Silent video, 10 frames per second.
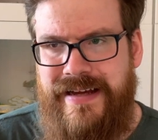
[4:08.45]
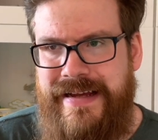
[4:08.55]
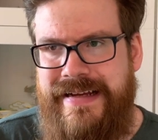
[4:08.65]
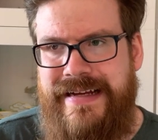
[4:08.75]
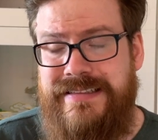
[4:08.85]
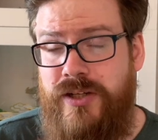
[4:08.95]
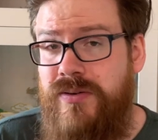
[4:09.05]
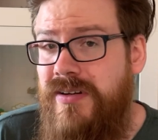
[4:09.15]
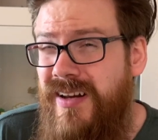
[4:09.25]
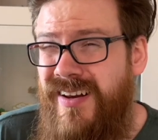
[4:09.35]
I
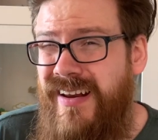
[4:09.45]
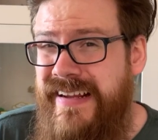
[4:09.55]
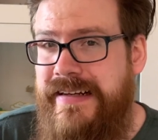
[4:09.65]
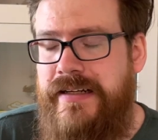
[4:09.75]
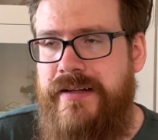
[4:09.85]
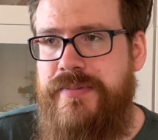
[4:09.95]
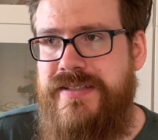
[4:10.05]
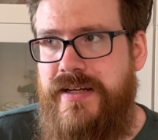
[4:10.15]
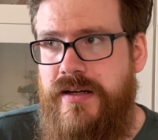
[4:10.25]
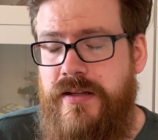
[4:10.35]
don't like, in particular,